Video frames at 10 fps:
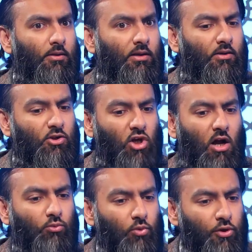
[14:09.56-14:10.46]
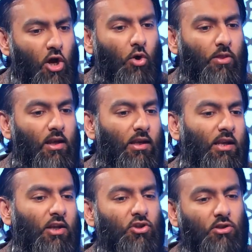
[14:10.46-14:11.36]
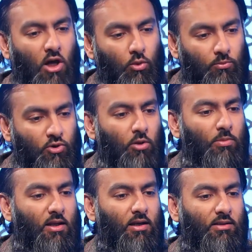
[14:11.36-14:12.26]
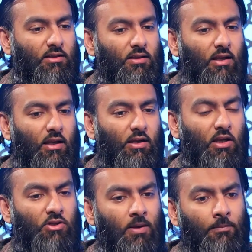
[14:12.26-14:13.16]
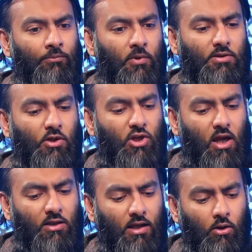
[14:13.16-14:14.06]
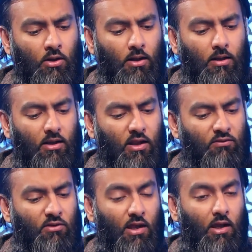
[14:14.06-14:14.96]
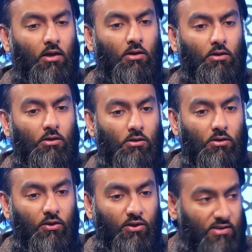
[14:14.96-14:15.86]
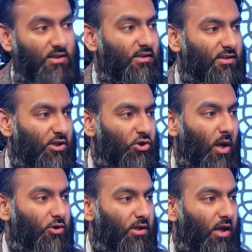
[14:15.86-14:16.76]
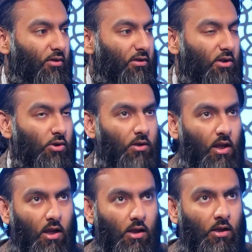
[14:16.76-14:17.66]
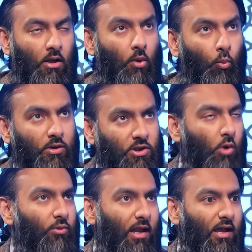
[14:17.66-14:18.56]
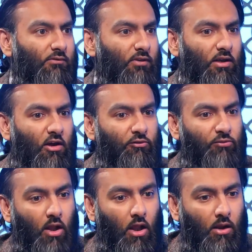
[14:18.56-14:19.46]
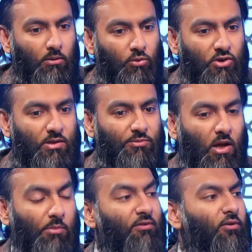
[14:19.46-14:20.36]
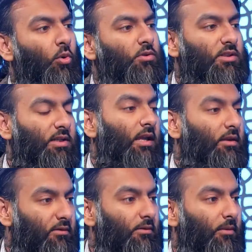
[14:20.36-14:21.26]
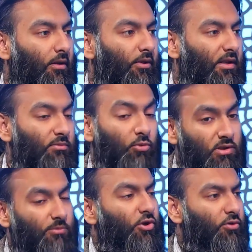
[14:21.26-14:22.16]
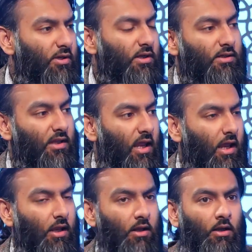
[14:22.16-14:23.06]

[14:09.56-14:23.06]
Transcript: The child will know their lineage, the child will be connected to their lineage. So Sheikh, now given that this is the situation here in the UK, we don't have enough Muslims coming forward to take these Muslim children into care.